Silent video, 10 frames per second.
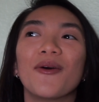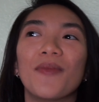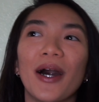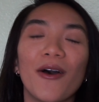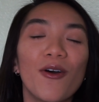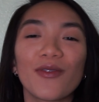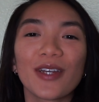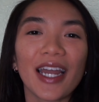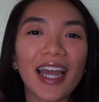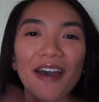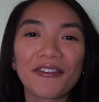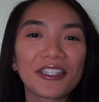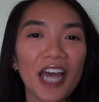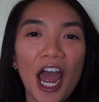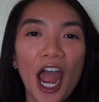but hopefully I have
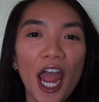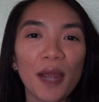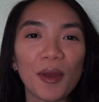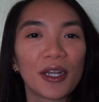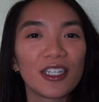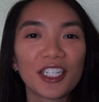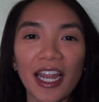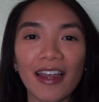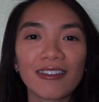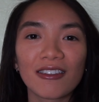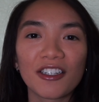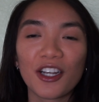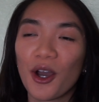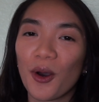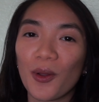the time and chance to
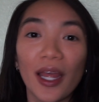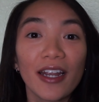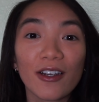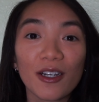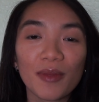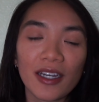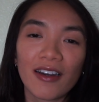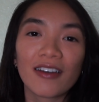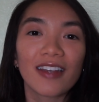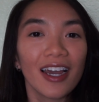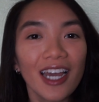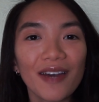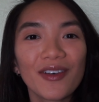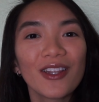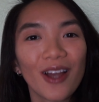go later because I
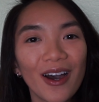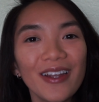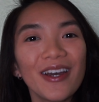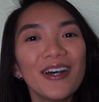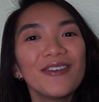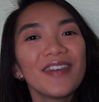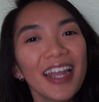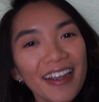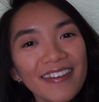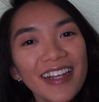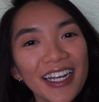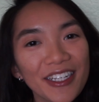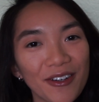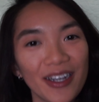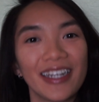have a lot of
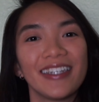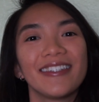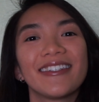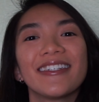airline credit